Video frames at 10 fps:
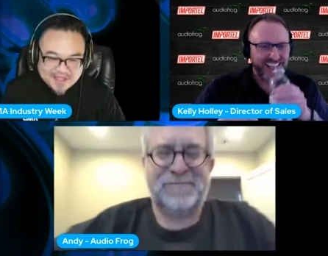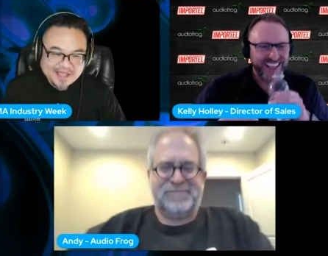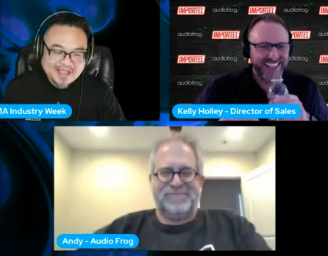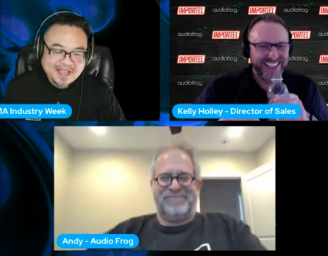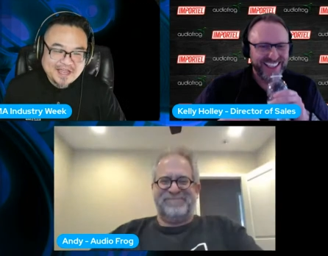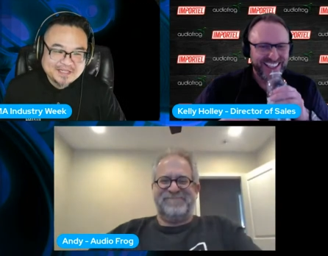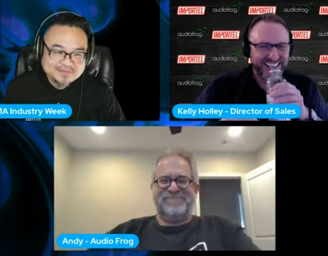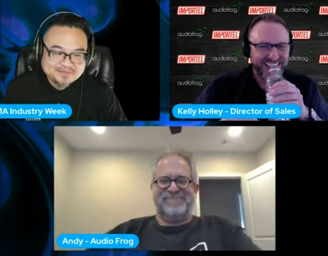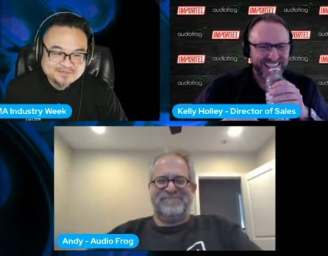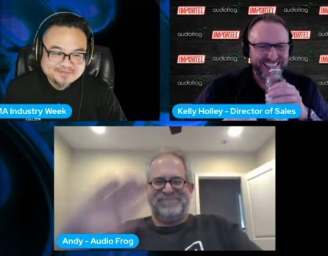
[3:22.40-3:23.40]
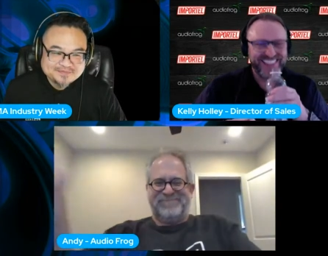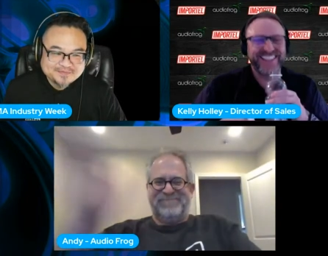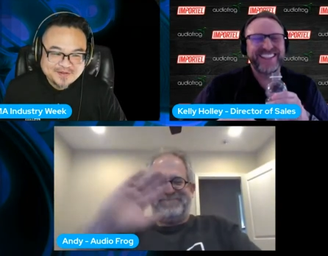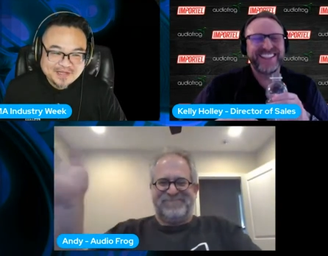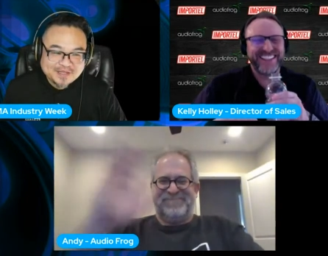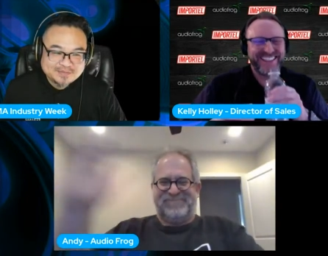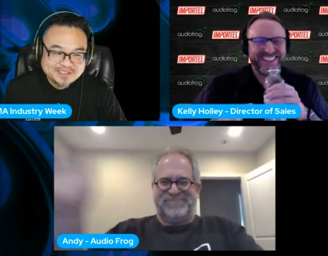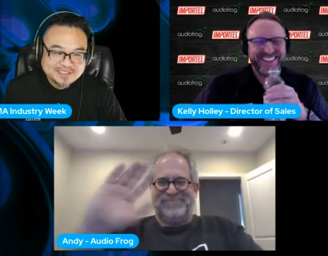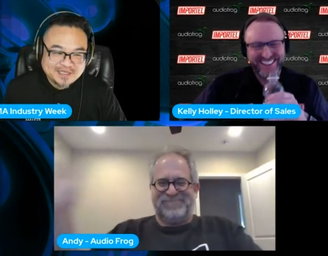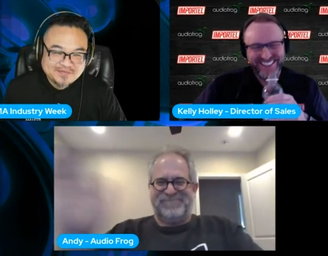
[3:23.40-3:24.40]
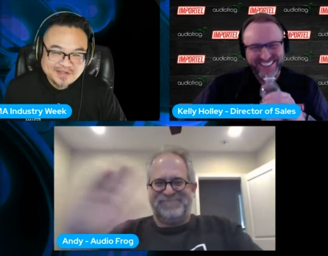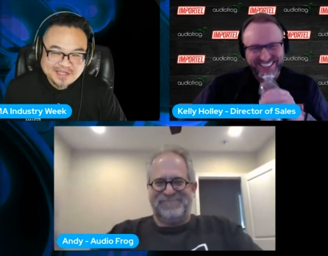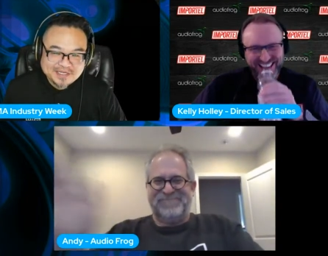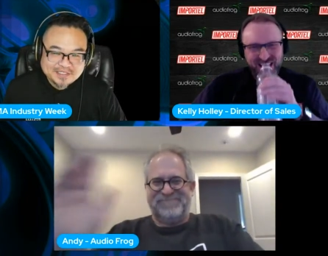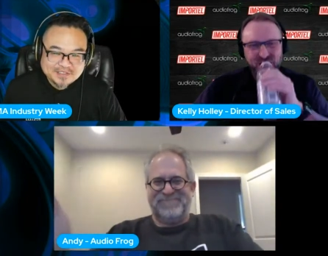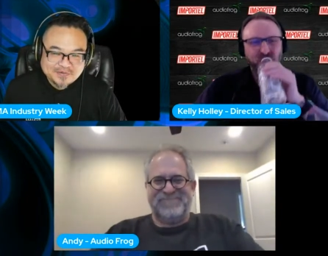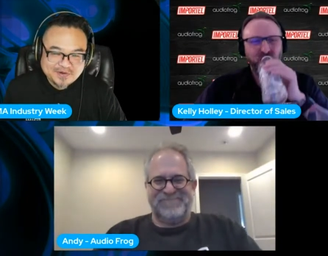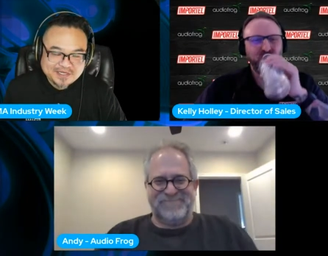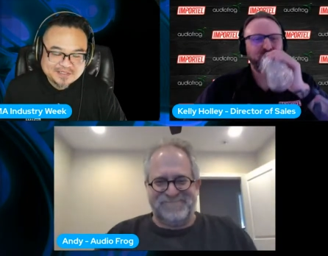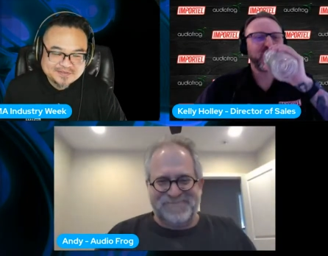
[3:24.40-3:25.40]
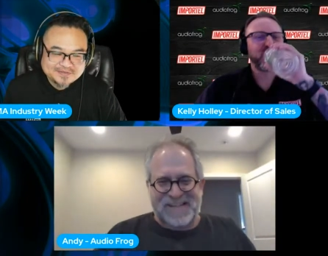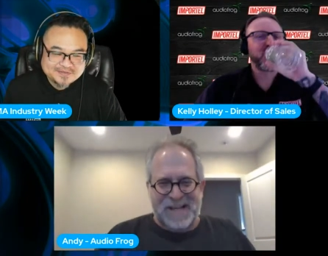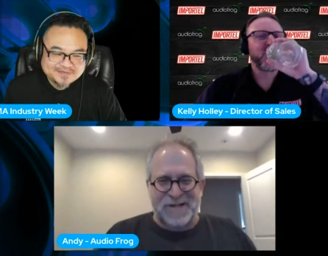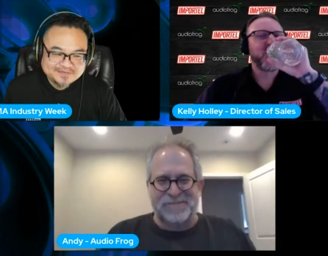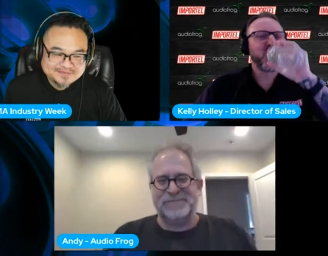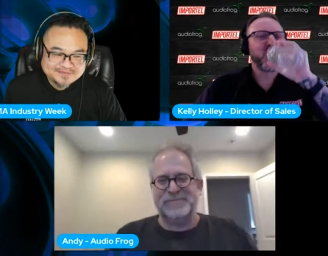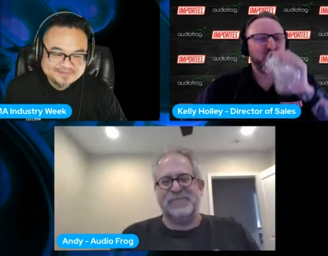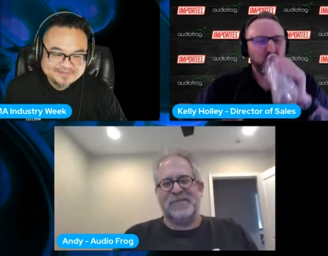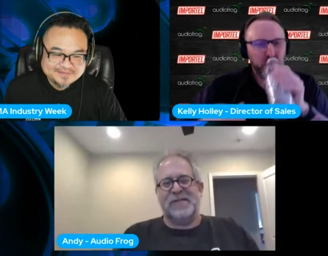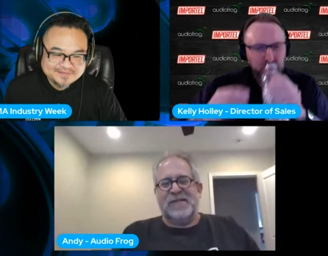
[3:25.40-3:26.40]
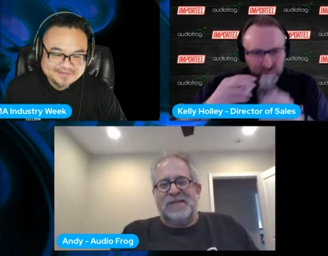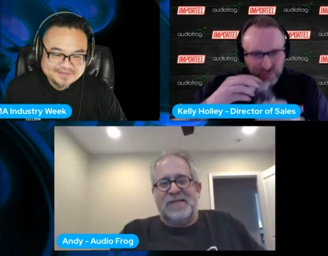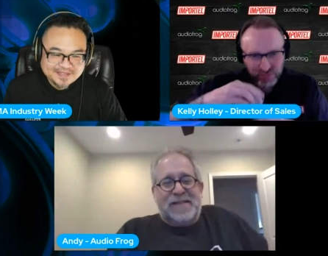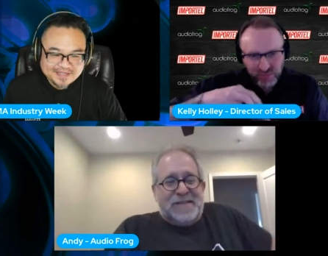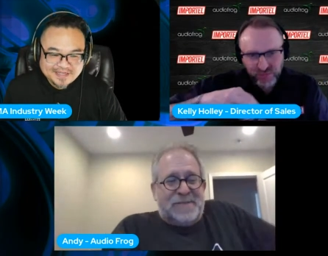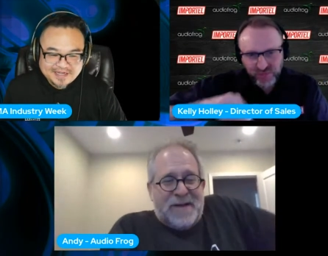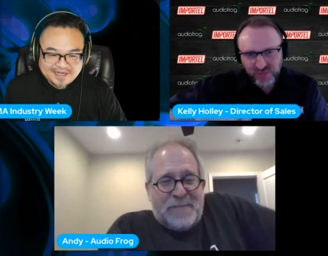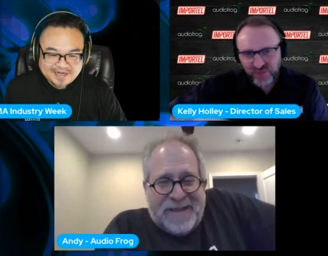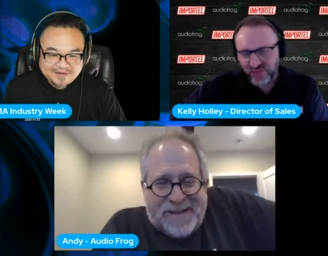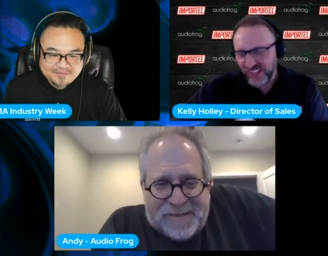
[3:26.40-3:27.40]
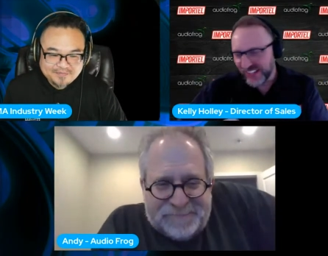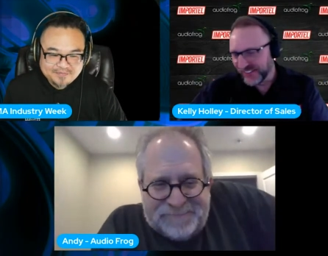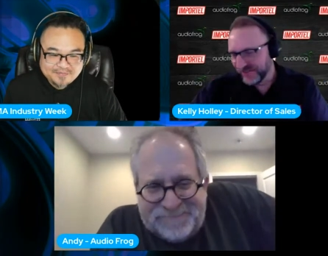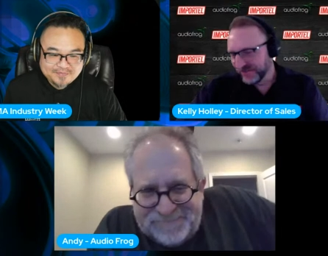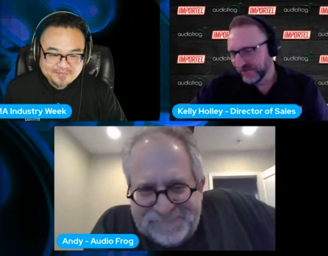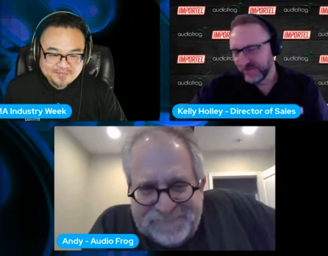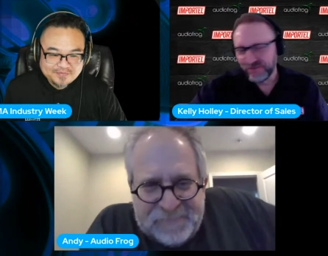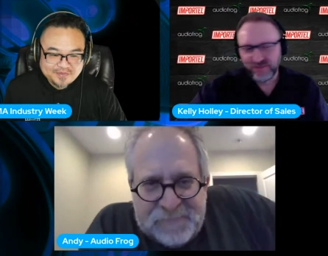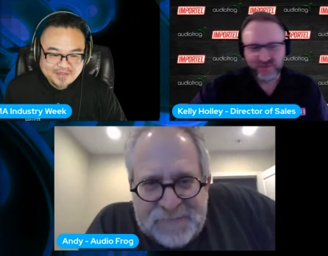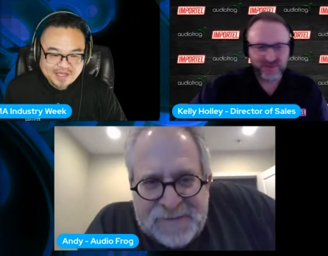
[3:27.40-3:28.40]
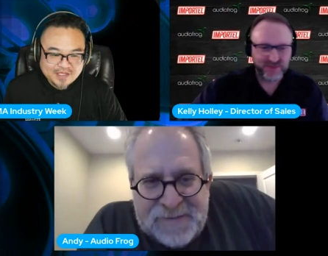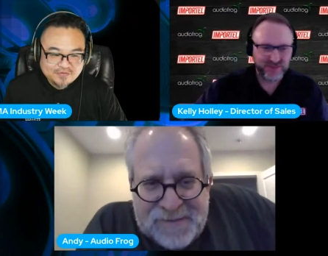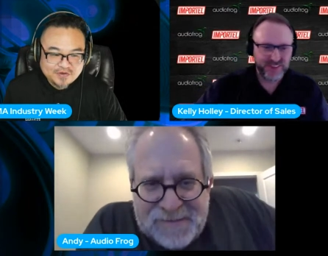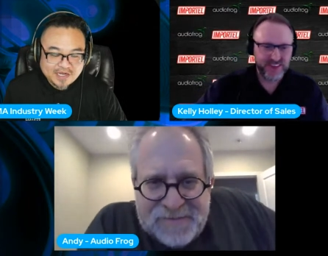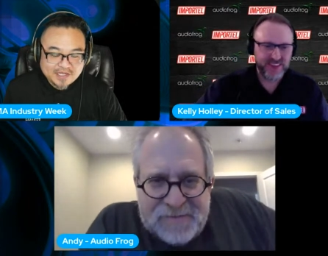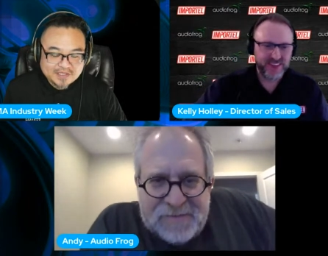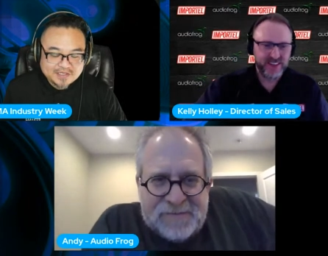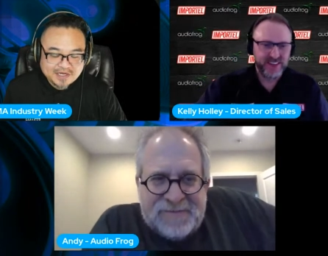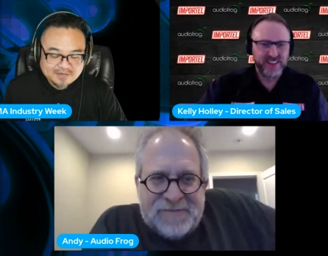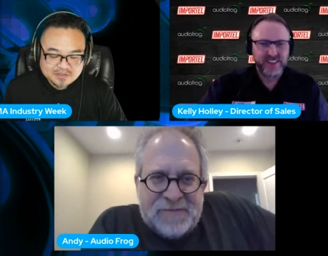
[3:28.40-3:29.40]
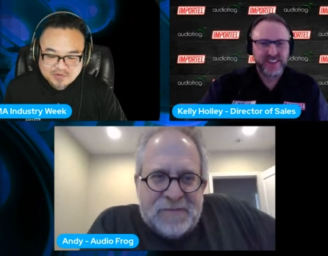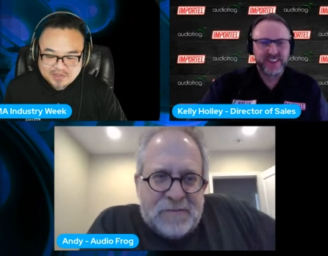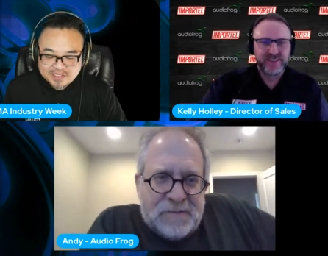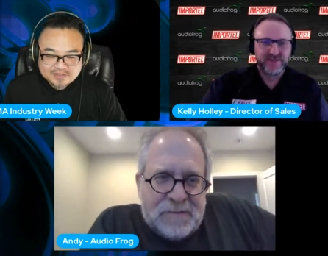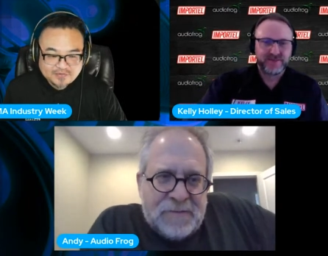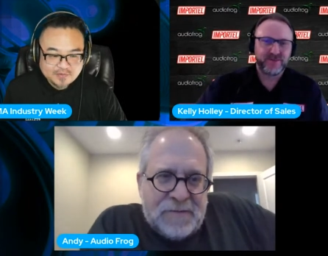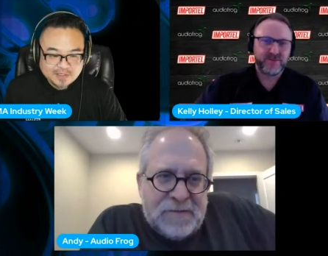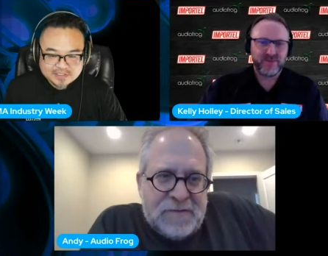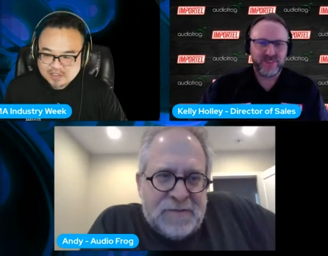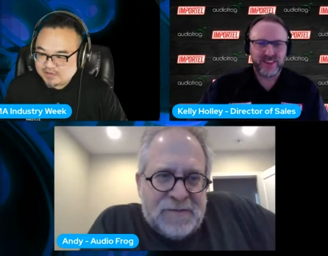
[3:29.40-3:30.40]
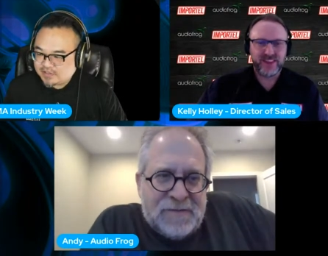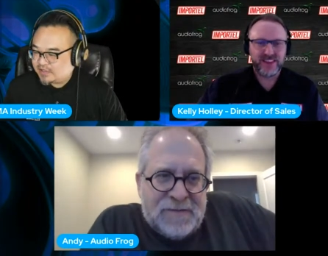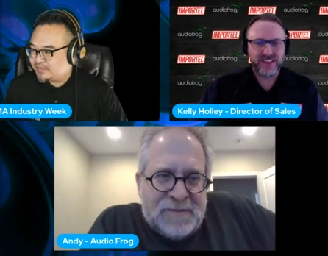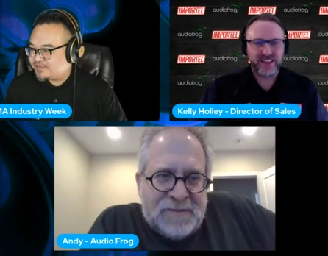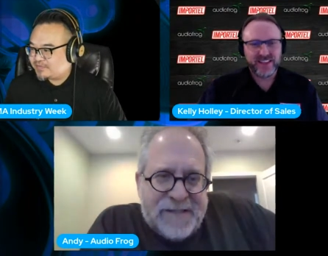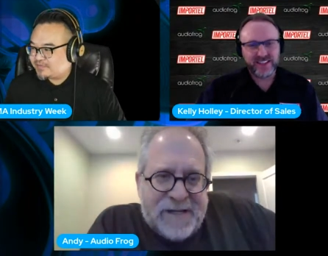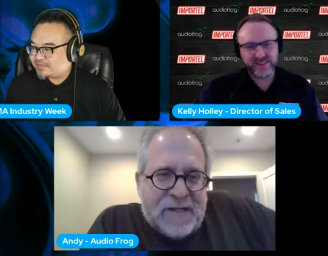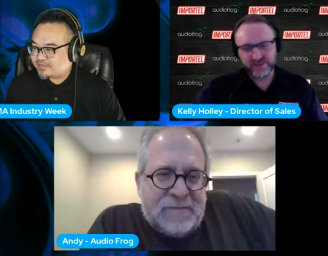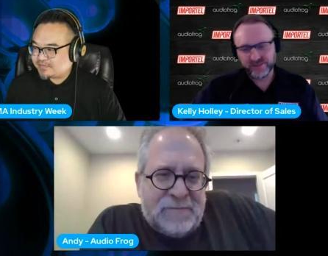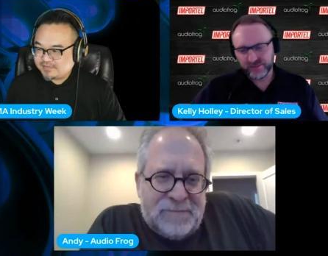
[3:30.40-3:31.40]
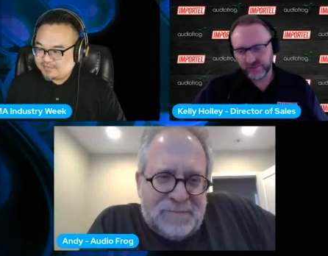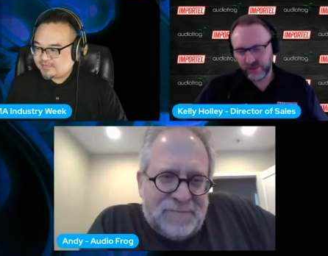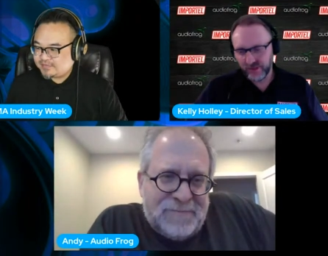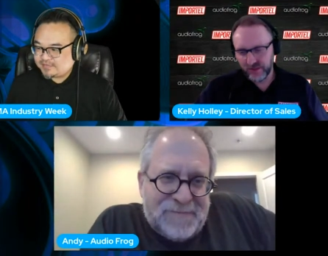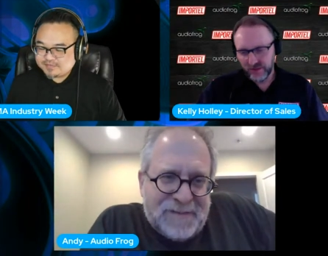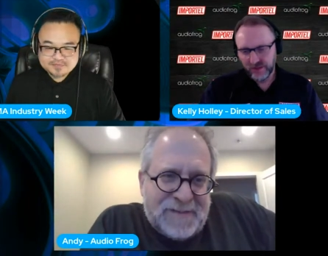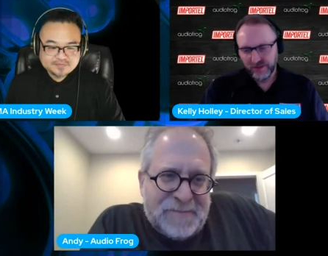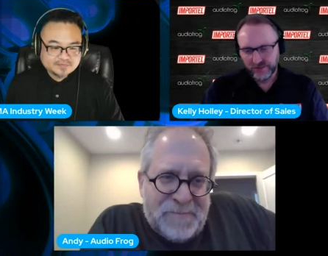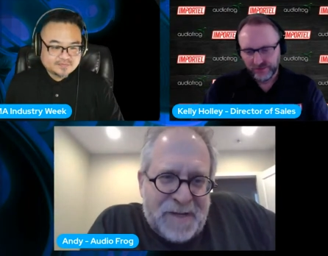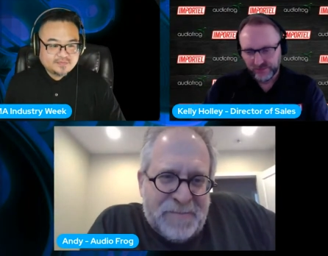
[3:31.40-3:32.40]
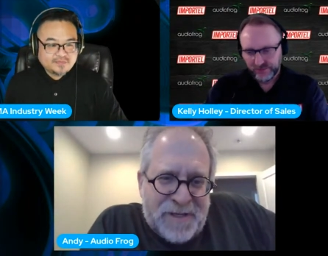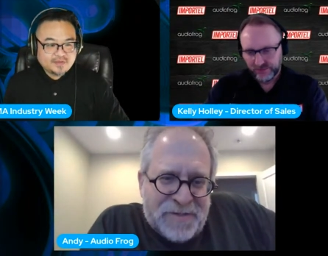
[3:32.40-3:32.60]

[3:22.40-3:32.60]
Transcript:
Speaker 1: hey, Andy. Welcome to CMA Industry Week. Thank you. Um, uh, Andy. Thank you for taking the time and joining us from the West Coast. Yeah, that's my